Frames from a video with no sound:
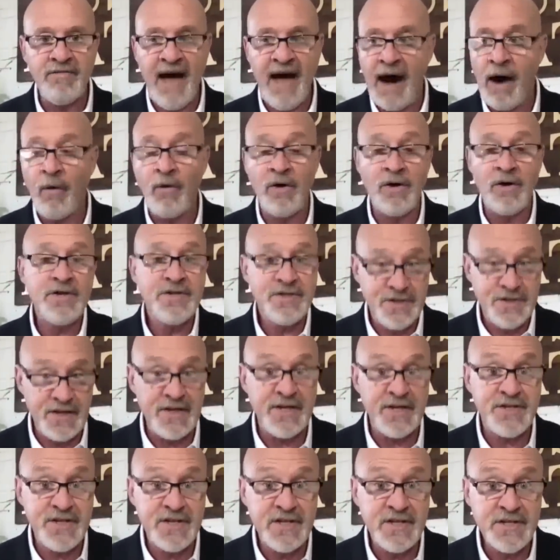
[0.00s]
our
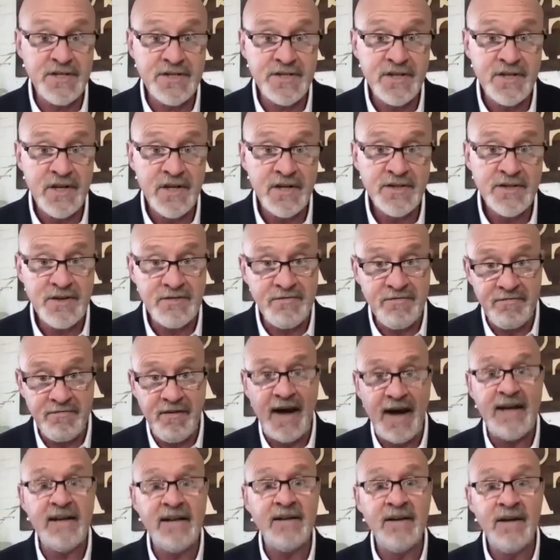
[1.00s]
citizens to
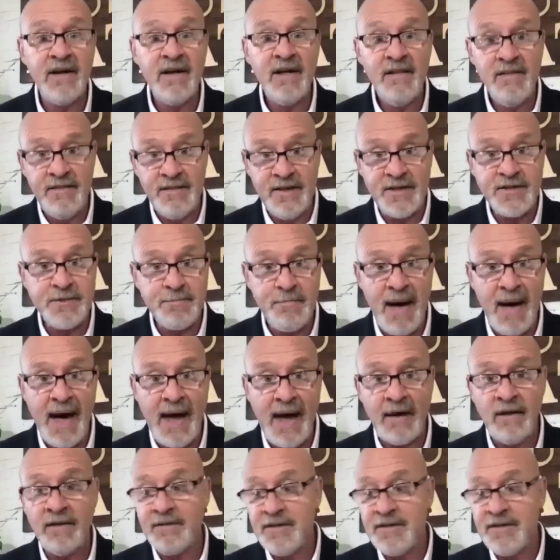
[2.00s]
fight this battle.